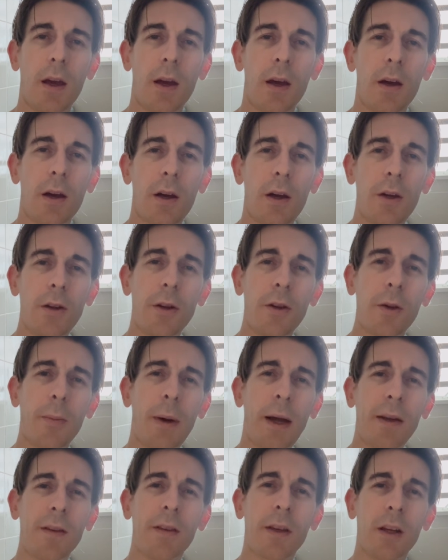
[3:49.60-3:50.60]
Another
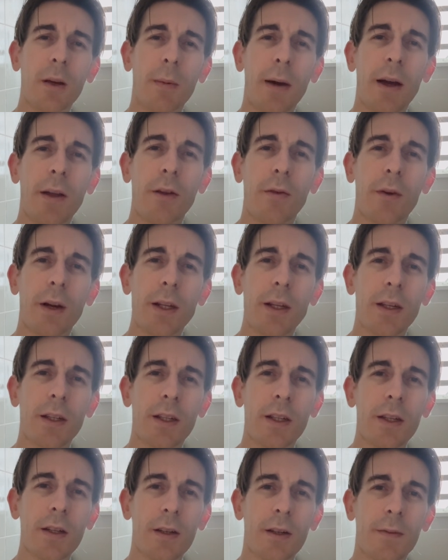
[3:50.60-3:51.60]
bad thing about the rain
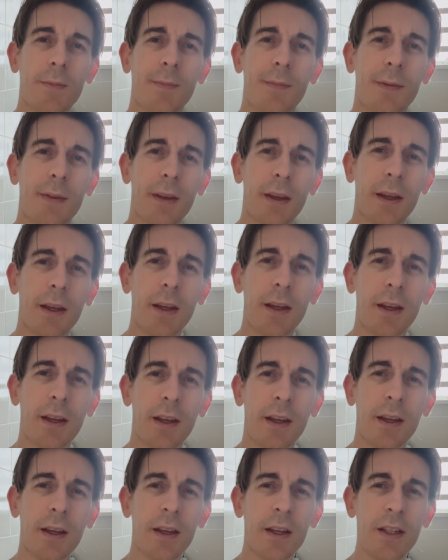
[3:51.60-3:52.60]
season
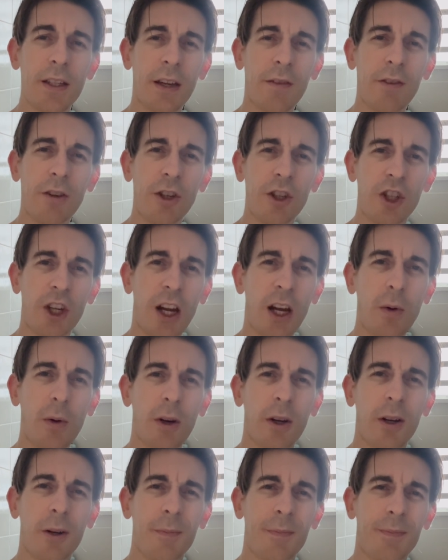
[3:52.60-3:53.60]
is having a shower.
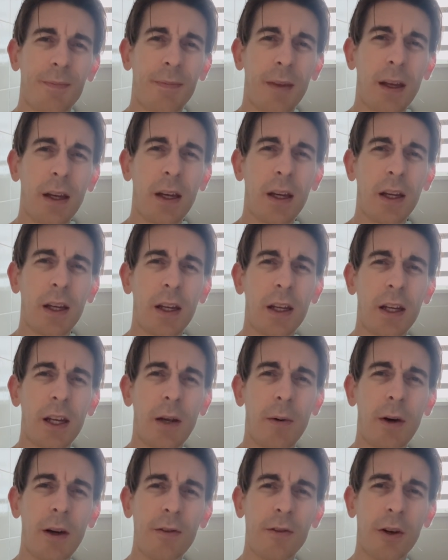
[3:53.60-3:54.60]

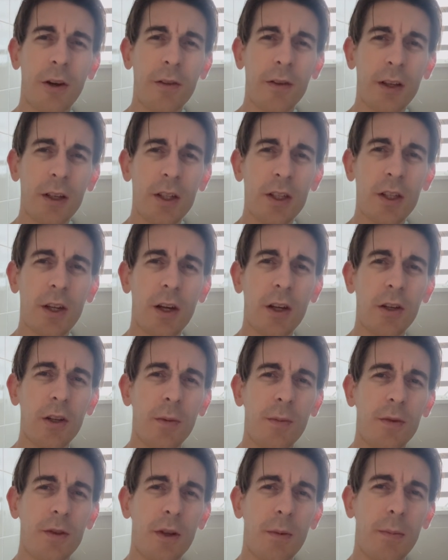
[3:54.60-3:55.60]
Now I've got this turned
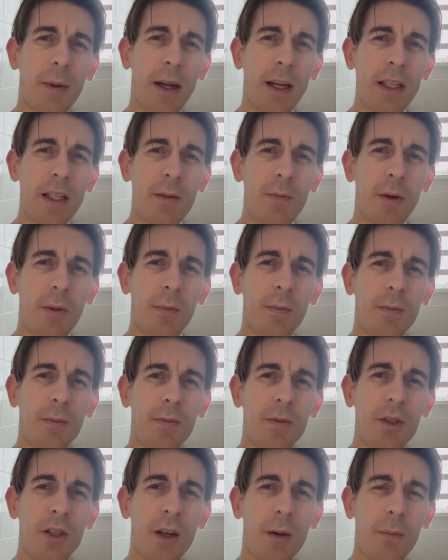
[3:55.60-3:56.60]
up to maximum
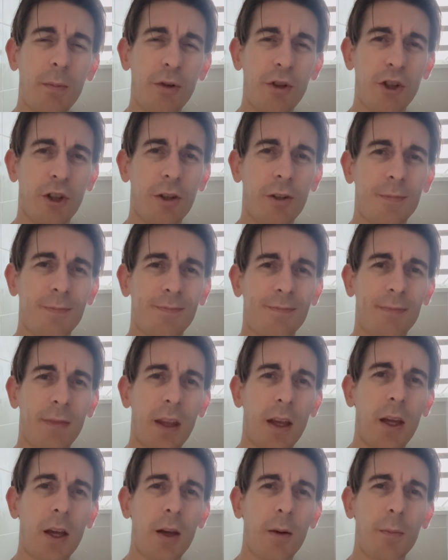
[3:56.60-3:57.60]
temperature,
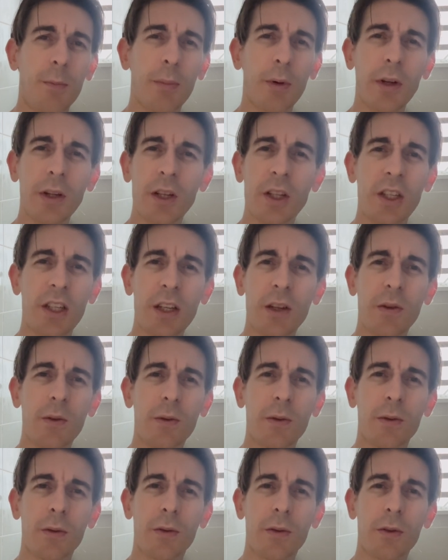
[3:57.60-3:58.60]
but it's still
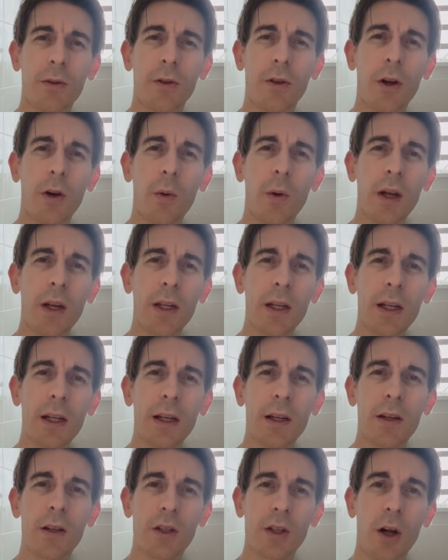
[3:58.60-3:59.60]
nowhere
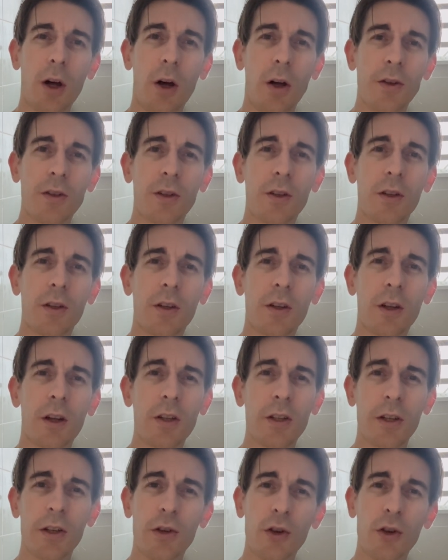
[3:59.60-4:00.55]
near as hot as it